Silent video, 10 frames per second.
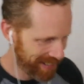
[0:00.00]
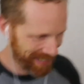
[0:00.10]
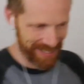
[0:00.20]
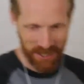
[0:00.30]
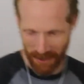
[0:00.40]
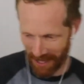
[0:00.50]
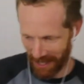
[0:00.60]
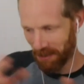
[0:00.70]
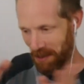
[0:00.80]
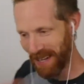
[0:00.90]
did you think you
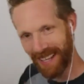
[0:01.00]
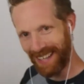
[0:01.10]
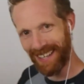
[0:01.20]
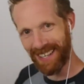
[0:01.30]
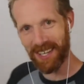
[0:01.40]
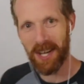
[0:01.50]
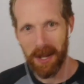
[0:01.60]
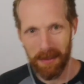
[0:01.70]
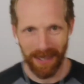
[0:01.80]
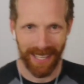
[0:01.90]
would be here? But
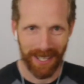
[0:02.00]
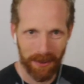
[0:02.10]
like, was there